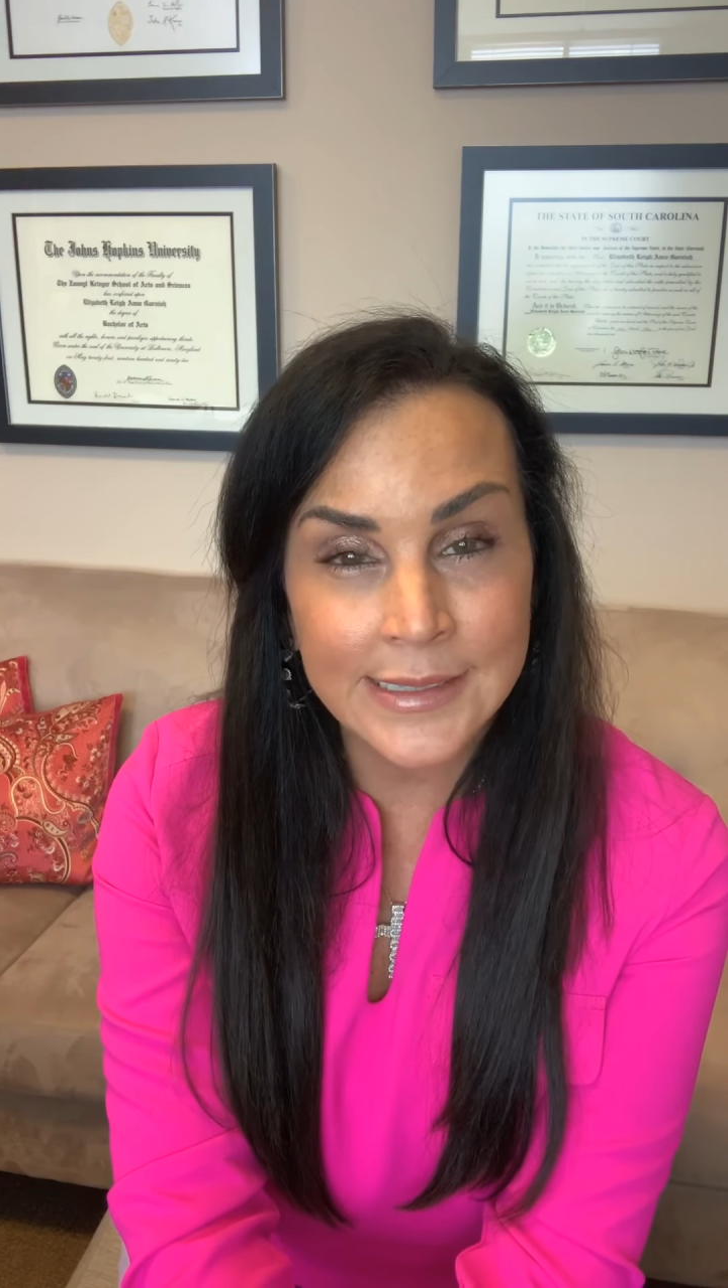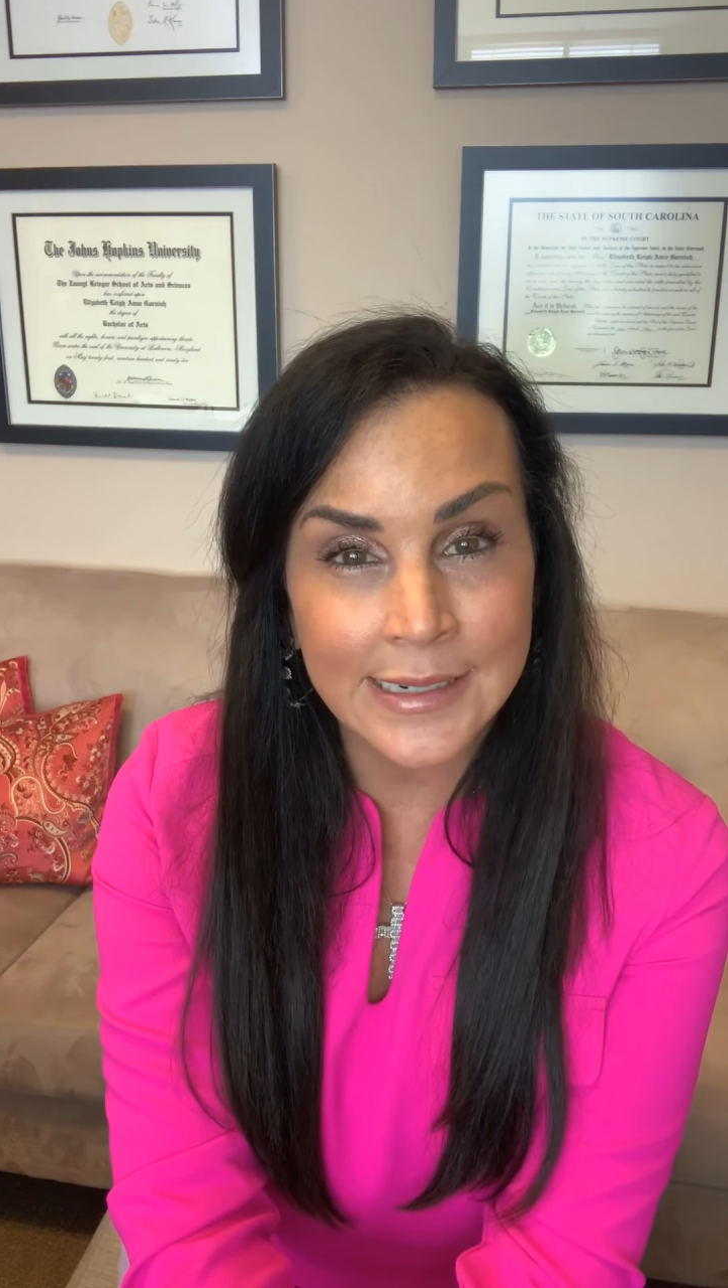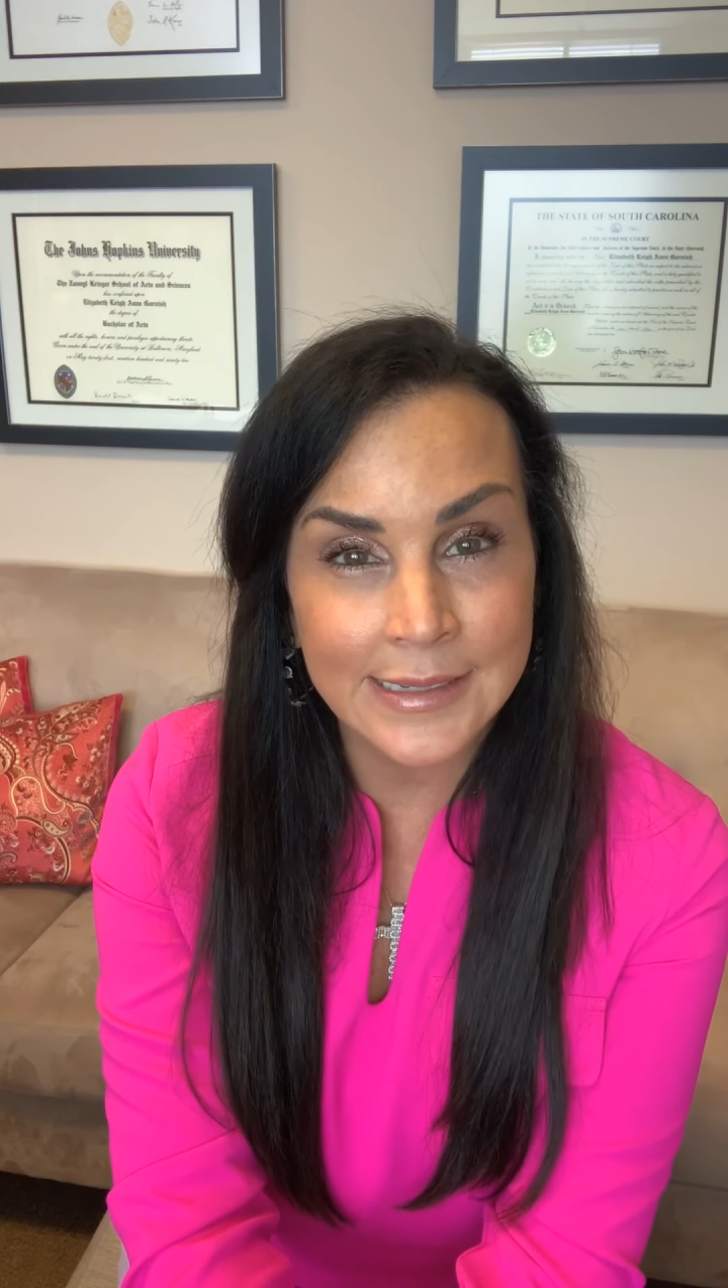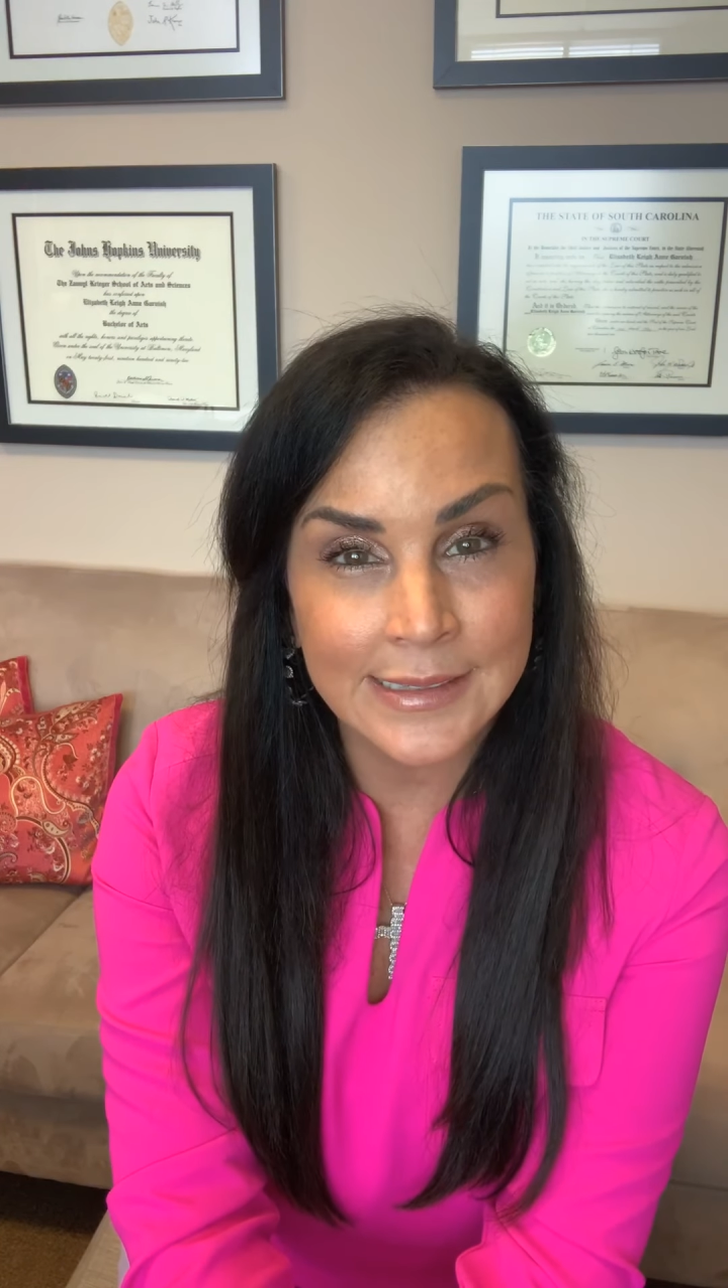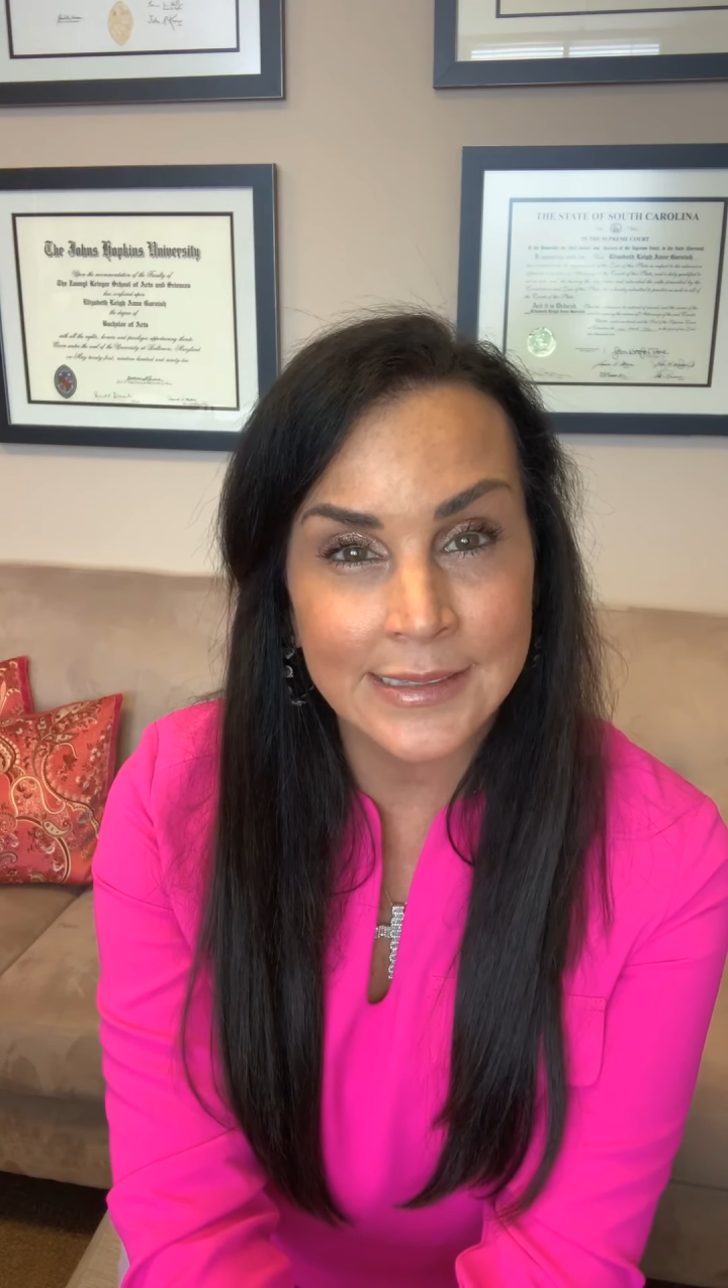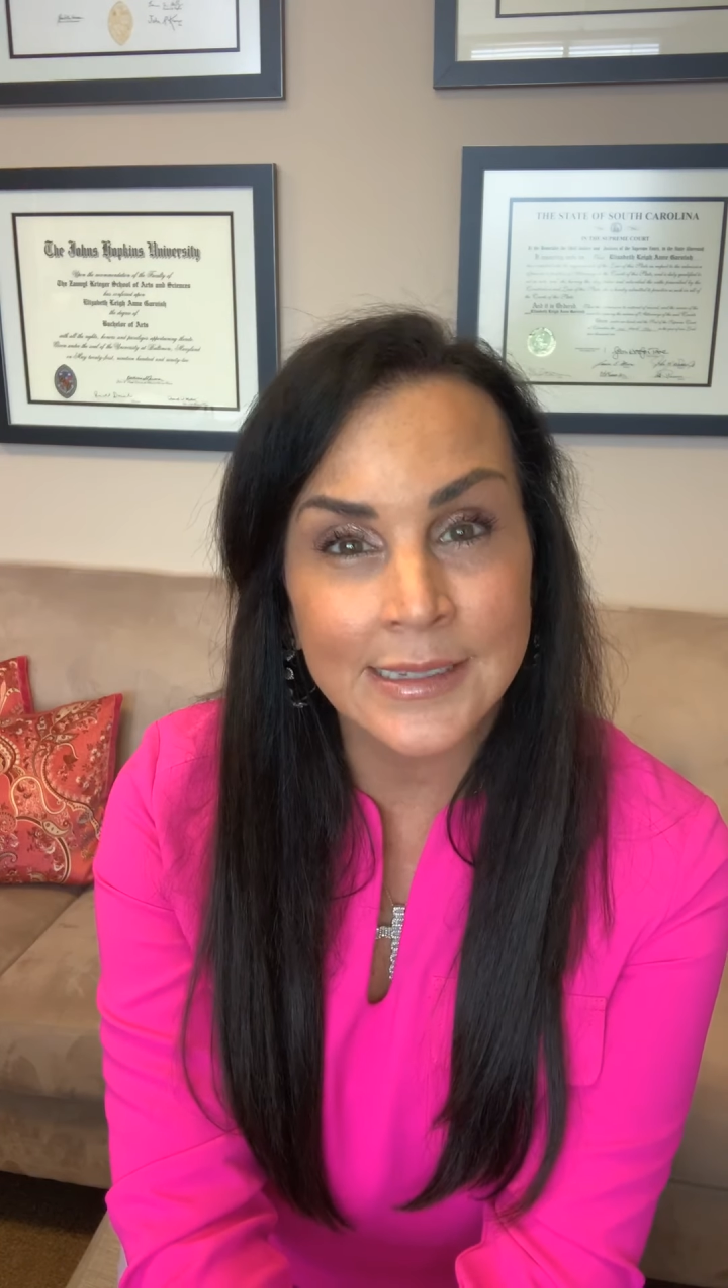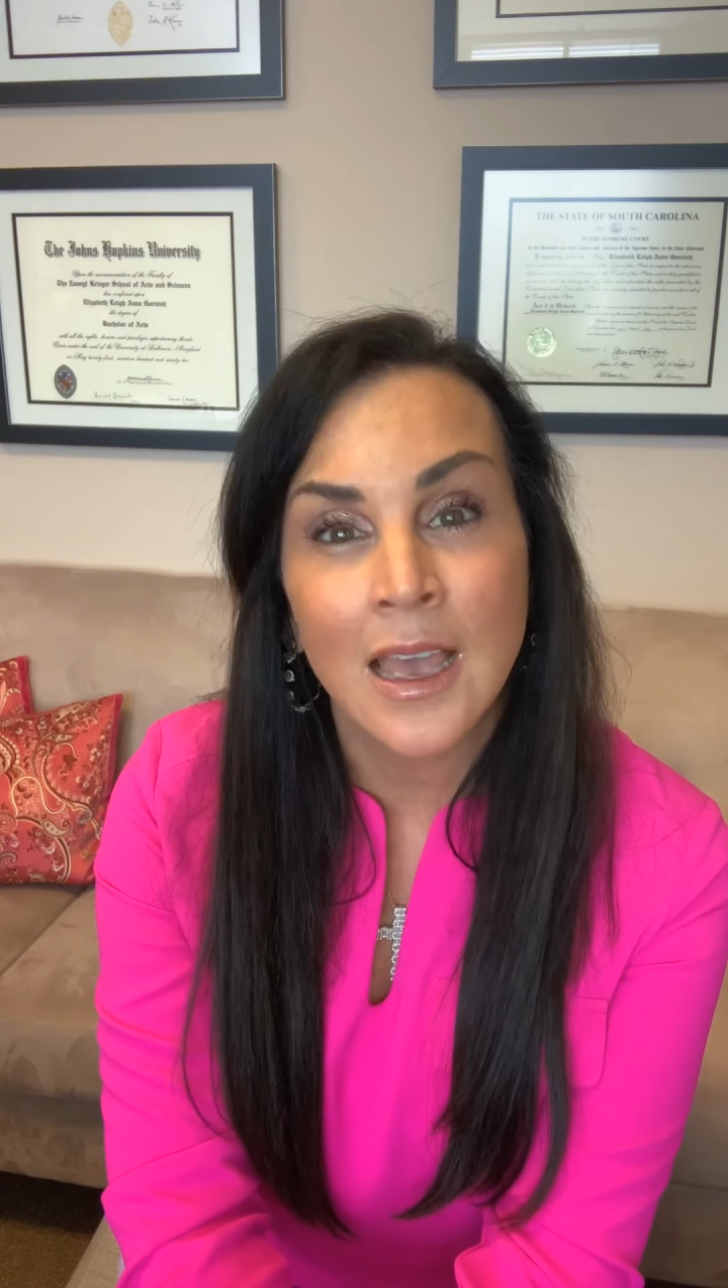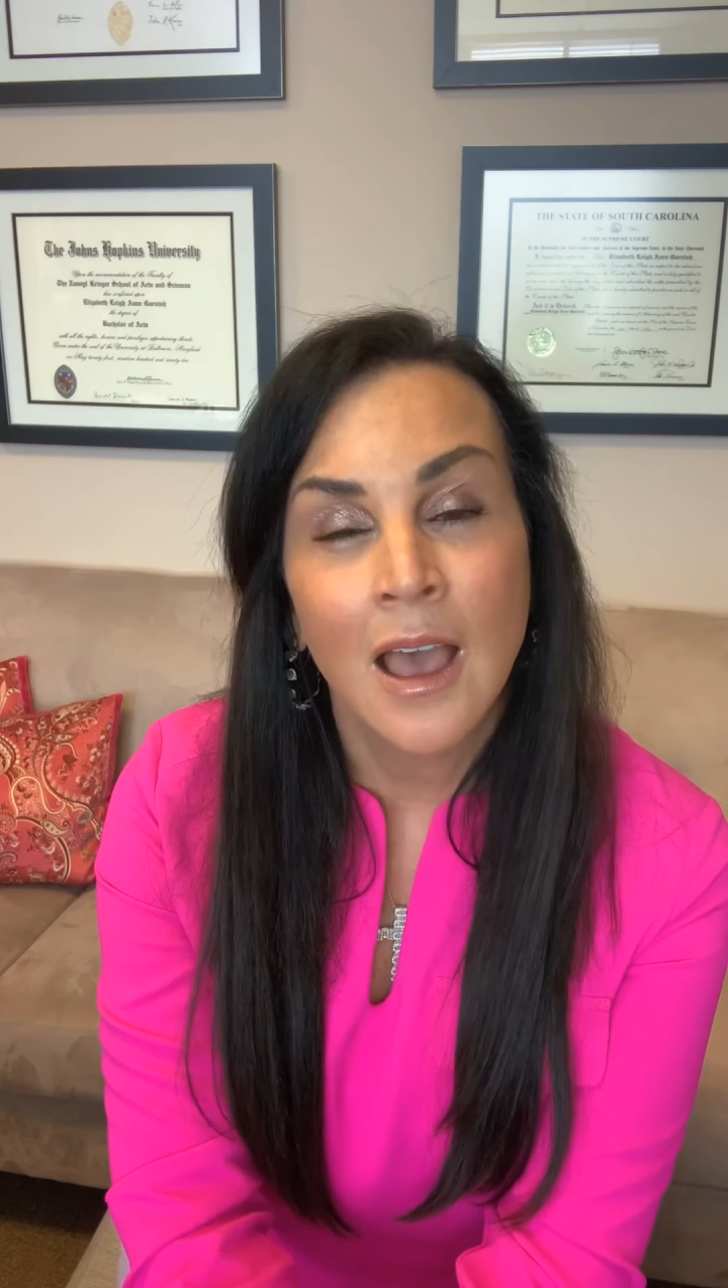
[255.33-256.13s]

citizens